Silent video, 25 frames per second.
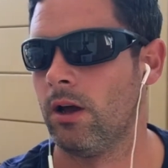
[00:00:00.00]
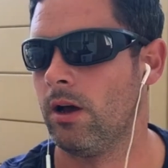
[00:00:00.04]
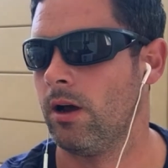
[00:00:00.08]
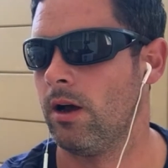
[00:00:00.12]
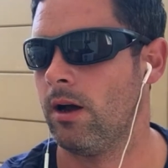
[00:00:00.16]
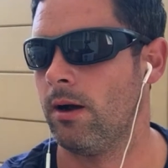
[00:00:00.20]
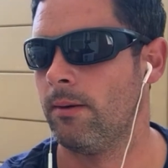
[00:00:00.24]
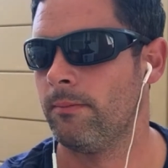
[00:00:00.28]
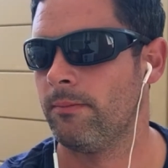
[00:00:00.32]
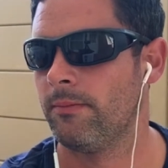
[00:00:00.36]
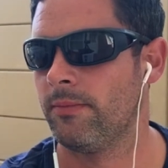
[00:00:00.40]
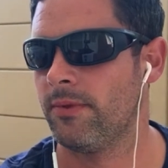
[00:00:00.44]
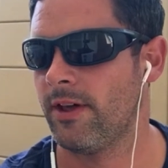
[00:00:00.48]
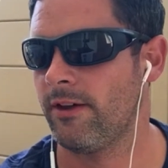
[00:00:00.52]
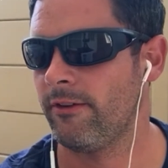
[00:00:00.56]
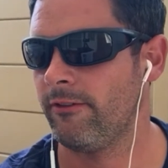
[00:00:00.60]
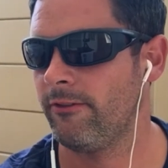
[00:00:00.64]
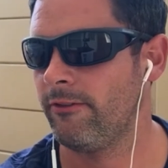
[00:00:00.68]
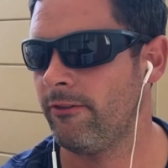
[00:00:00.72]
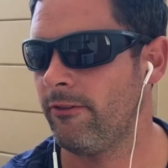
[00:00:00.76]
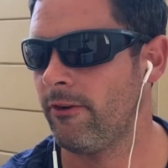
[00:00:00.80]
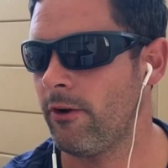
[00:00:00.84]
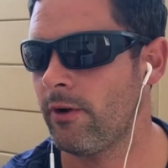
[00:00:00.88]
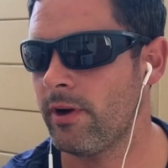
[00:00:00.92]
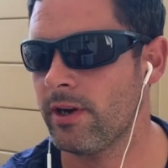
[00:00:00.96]
Um, they're
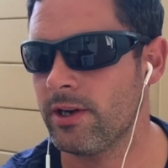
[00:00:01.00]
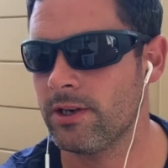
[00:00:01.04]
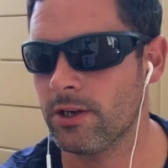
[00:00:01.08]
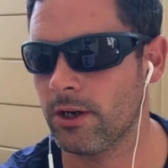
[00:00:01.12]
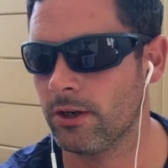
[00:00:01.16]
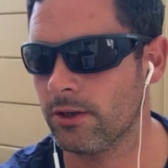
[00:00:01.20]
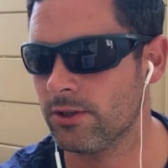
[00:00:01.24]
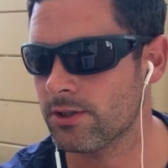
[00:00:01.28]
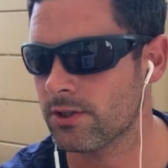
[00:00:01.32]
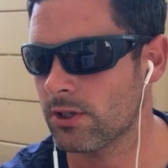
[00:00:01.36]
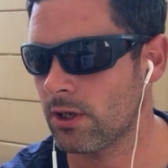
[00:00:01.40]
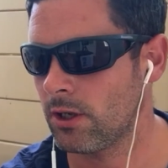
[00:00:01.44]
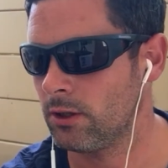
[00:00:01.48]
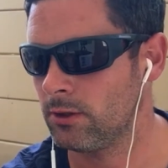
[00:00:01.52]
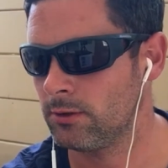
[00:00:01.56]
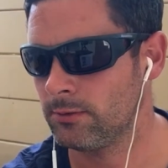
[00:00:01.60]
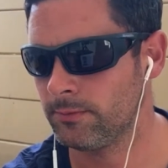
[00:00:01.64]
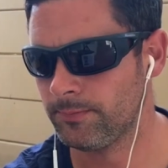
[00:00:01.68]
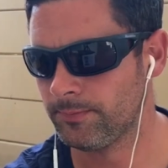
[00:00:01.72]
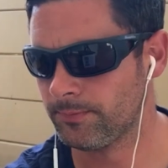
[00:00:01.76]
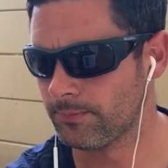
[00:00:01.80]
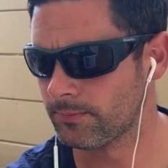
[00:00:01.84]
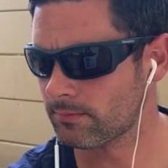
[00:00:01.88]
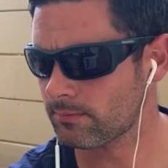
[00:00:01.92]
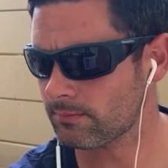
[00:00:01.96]
very docile
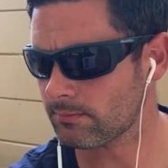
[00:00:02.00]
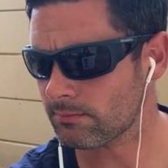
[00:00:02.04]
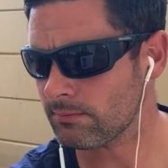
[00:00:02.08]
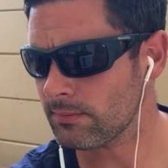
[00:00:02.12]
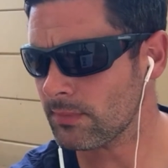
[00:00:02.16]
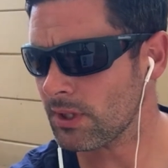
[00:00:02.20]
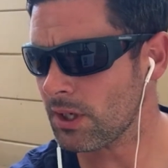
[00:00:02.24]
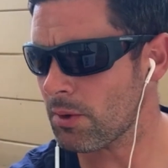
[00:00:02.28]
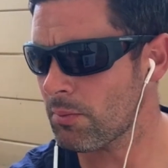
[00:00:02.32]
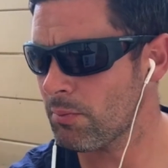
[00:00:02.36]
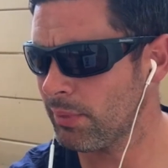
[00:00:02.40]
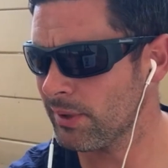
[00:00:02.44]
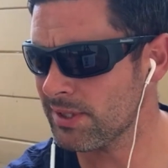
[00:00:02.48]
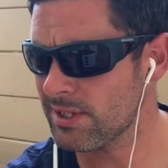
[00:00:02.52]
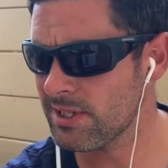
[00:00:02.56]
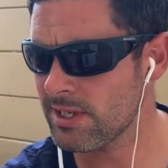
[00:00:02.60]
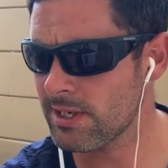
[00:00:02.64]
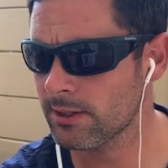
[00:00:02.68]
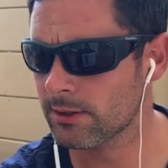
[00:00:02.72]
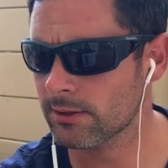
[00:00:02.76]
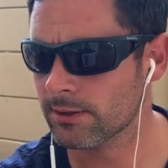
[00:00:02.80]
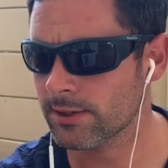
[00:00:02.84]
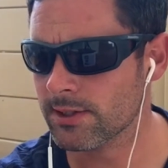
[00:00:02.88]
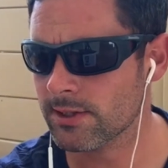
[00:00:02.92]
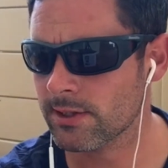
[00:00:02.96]
busy
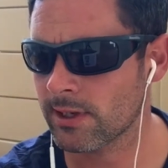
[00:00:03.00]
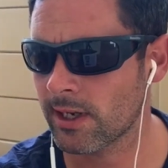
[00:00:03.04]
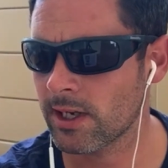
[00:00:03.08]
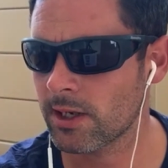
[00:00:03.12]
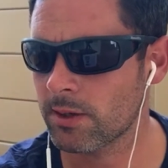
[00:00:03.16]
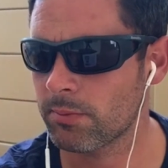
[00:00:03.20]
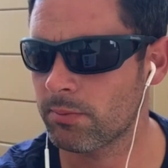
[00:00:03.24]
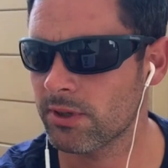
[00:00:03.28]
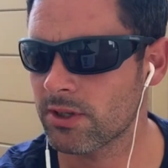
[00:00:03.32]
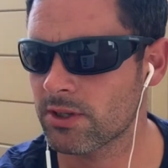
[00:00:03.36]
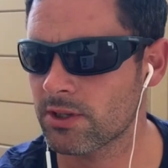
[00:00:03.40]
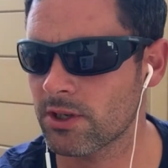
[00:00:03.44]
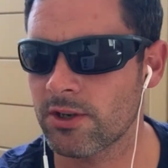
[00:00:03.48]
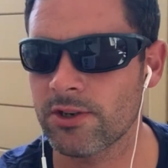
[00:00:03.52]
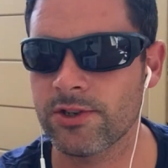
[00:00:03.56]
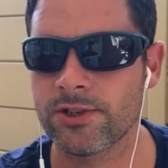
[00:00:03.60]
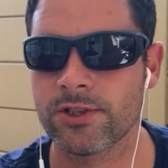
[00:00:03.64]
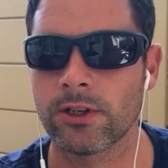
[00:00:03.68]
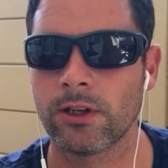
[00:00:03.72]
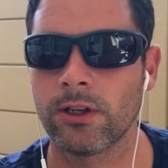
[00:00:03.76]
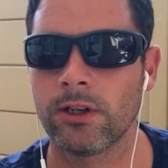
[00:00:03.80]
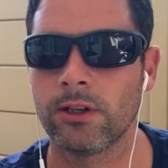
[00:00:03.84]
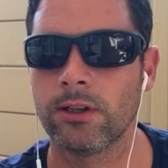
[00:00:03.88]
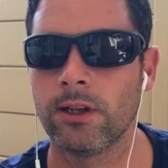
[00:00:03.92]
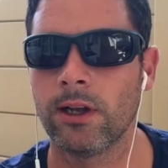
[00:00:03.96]
little snake, but
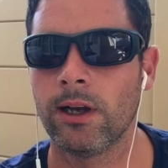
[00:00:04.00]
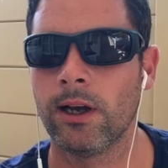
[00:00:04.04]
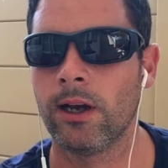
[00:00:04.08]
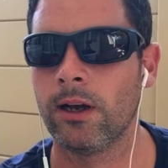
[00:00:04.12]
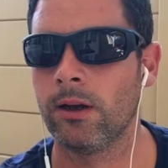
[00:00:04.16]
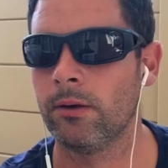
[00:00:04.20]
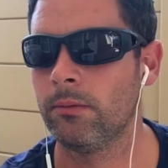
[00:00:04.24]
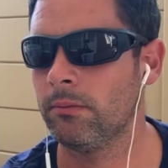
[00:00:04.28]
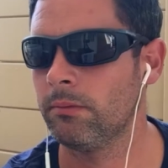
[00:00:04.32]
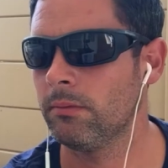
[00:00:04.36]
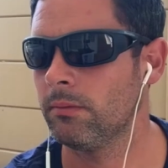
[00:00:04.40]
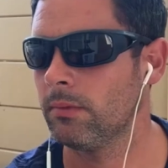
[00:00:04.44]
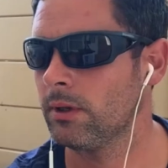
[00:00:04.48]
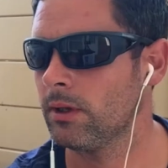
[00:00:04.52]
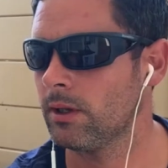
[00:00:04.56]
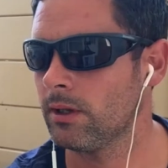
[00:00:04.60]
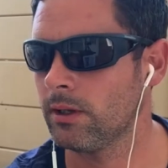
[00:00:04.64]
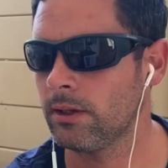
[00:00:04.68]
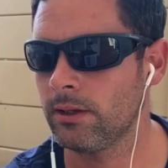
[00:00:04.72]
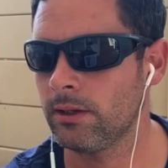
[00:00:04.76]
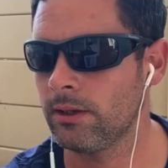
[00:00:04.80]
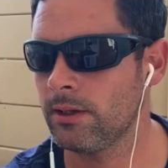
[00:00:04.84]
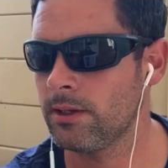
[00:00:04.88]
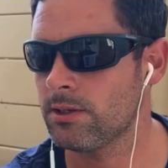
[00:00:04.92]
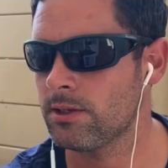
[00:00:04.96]
docile. Um,
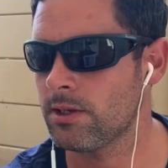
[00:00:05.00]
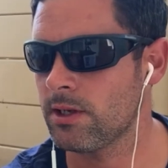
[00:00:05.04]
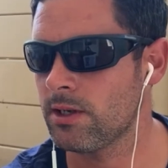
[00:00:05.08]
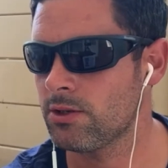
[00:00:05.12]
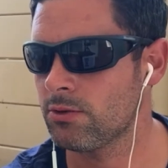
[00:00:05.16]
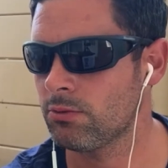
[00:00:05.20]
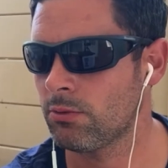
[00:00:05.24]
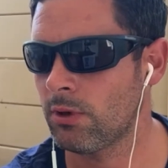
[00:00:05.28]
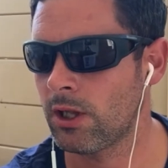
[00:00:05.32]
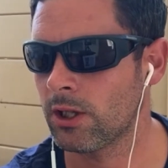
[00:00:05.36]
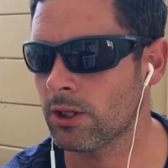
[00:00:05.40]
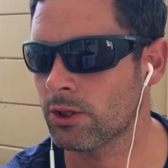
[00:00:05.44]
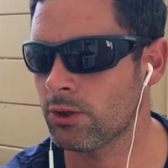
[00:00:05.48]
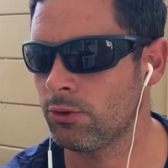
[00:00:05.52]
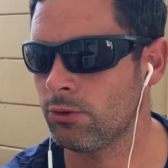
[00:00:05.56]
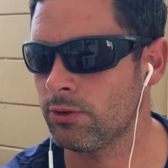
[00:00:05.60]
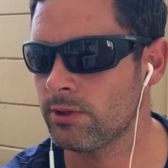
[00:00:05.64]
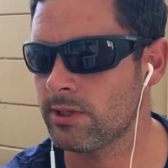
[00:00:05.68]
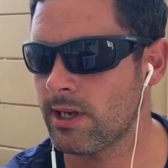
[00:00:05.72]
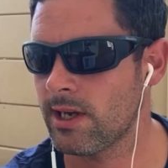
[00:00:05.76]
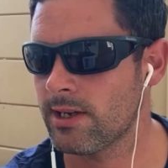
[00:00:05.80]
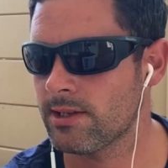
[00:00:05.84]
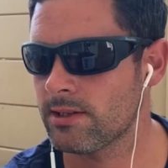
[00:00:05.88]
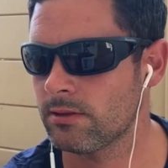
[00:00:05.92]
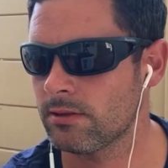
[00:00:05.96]
he's, he's wild
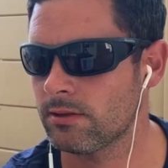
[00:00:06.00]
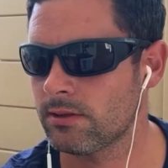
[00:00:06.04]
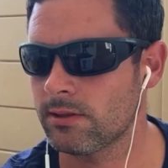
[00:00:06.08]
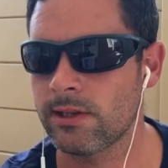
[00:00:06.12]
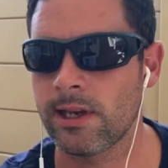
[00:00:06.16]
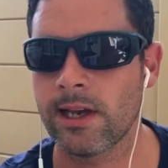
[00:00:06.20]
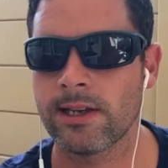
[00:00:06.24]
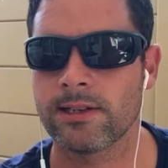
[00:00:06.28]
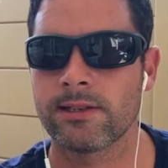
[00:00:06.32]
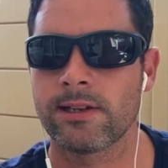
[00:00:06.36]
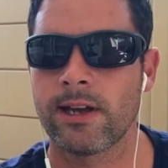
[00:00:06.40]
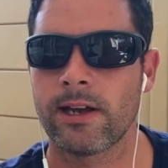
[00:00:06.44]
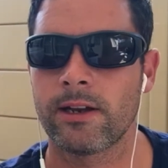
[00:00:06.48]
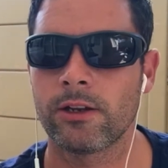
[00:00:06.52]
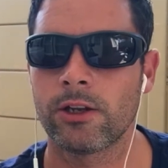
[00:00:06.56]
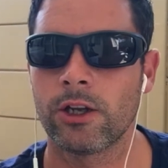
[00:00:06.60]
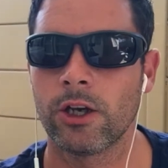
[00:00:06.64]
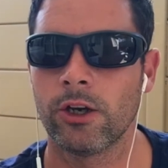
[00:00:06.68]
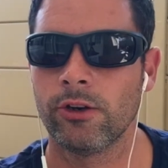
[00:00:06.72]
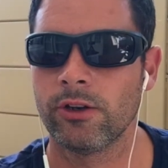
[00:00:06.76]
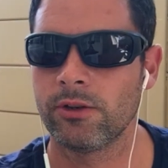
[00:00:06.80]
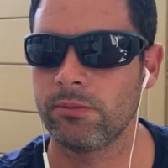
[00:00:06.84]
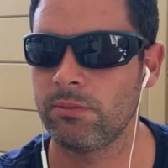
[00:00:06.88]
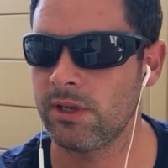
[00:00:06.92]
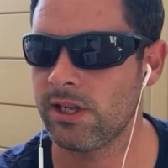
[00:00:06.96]
caught. He hasn't he hasn't had a
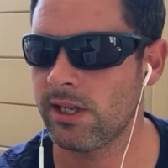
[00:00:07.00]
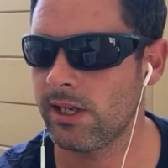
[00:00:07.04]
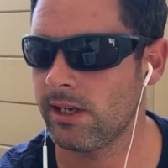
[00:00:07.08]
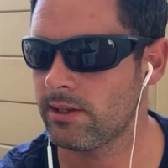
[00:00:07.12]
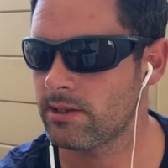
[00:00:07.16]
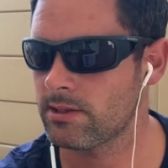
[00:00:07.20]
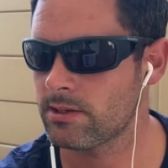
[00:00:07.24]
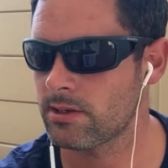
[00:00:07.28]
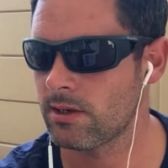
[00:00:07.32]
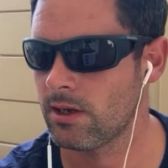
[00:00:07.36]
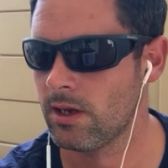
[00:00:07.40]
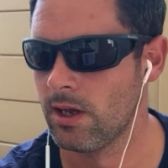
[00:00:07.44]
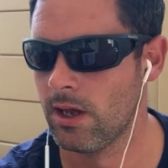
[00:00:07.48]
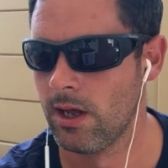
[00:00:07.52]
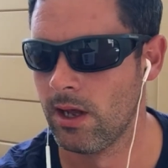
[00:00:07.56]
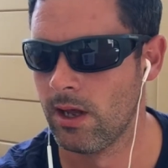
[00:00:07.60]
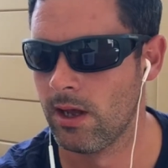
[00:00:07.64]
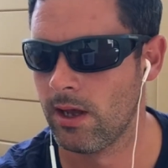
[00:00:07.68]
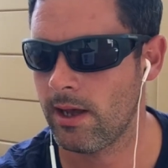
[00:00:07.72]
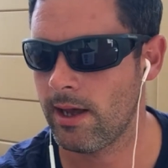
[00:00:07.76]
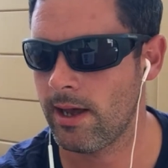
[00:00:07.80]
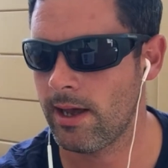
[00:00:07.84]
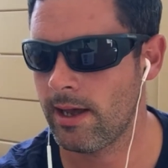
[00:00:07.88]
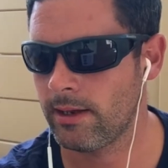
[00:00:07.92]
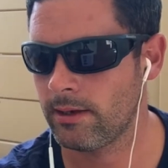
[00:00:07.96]
go at me yet,
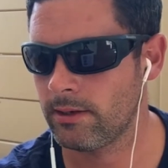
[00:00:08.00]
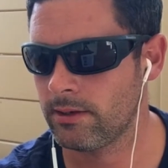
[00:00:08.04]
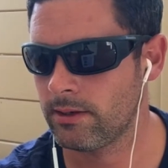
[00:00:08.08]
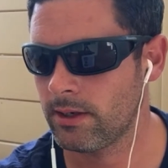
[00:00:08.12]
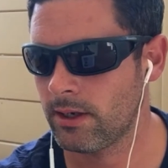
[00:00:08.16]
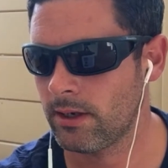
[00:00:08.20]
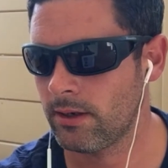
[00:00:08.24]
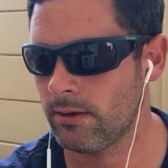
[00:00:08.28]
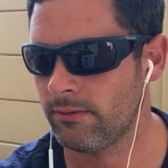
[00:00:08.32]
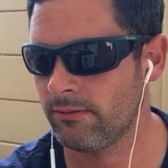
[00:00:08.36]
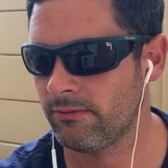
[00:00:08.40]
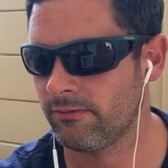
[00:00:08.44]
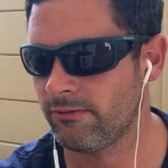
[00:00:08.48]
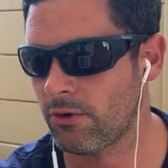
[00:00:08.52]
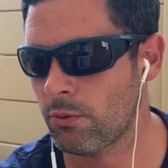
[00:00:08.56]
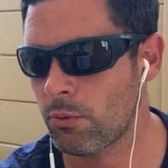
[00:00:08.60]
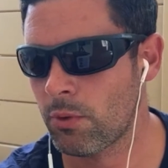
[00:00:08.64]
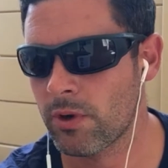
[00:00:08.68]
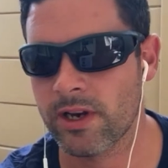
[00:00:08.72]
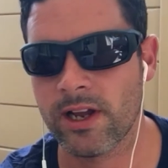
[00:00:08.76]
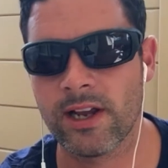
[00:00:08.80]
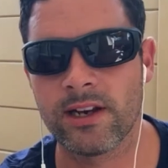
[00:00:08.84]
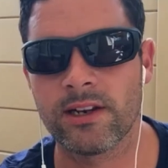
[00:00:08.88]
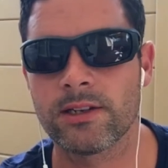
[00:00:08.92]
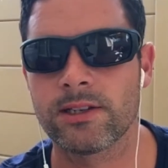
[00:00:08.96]
and um, from
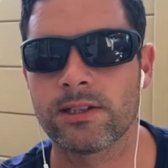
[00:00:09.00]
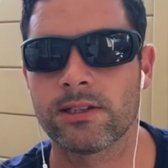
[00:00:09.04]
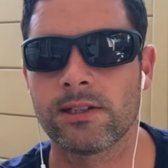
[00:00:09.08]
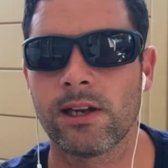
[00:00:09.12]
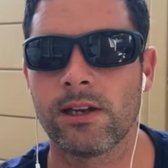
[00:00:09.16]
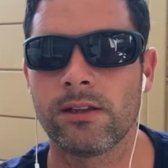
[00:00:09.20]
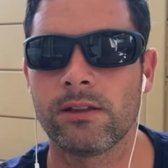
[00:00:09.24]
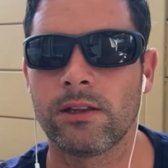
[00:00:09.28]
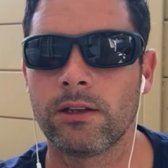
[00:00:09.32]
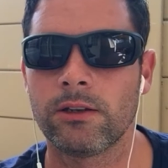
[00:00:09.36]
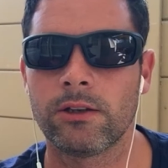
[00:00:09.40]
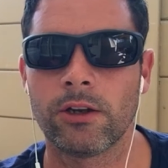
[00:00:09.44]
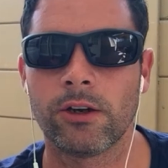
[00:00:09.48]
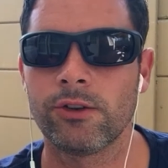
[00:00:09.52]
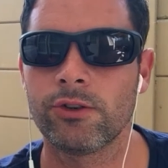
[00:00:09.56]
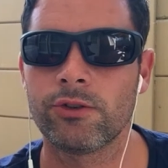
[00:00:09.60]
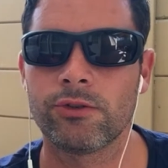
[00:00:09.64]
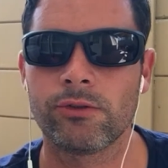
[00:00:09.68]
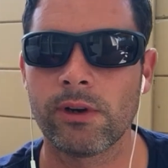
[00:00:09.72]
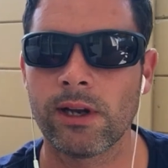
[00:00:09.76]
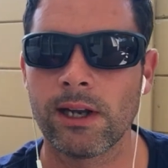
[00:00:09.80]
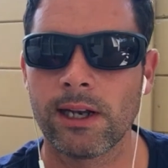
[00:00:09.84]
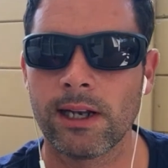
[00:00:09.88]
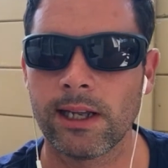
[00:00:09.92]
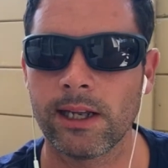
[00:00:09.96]
what I understand, they don't
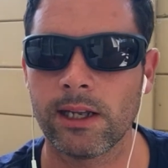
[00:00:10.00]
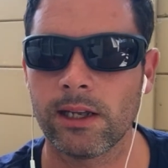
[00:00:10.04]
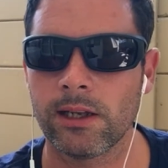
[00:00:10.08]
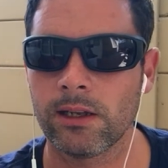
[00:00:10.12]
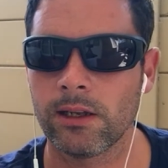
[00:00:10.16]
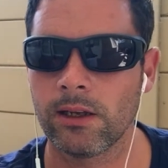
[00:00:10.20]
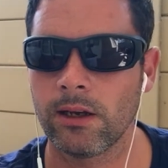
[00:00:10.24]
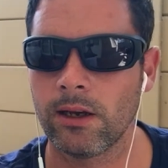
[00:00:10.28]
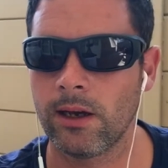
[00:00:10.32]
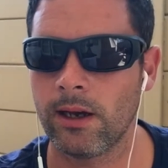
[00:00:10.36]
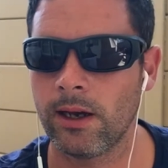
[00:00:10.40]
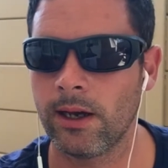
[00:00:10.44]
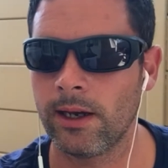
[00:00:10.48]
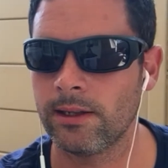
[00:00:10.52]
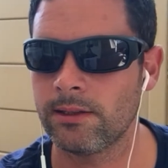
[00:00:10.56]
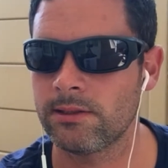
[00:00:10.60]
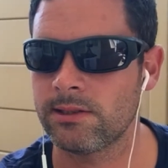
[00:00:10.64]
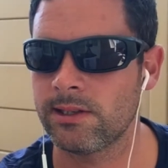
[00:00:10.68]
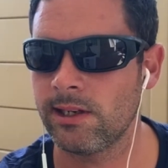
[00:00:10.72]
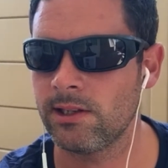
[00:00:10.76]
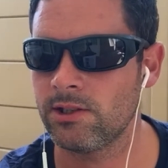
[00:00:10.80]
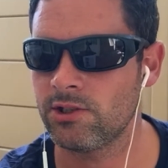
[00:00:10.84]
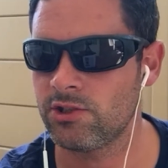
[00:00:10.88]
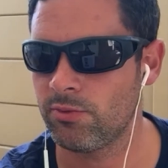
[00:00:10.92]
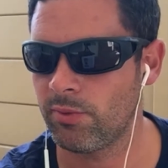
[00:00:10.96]
really uh,
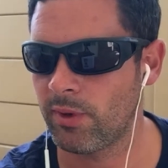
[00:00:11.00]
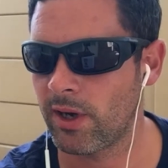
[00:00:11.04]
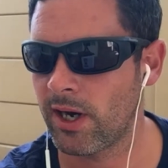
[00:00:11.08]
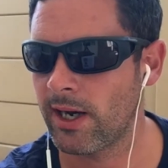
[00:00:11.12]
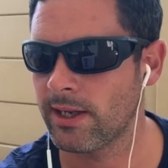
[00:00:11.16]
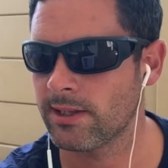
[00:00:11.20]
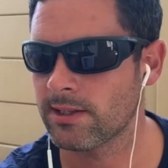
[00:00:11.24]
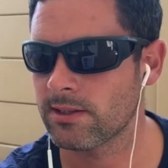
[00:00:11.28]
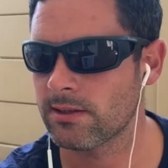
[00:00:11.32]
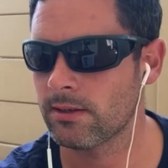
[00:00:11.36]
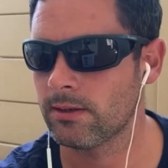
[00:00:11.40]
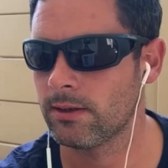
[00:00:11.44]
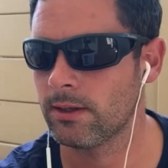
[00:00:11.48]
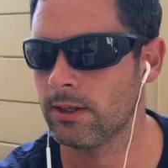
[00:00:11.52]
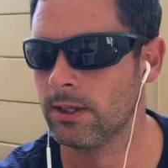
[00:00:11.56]
tend to bite.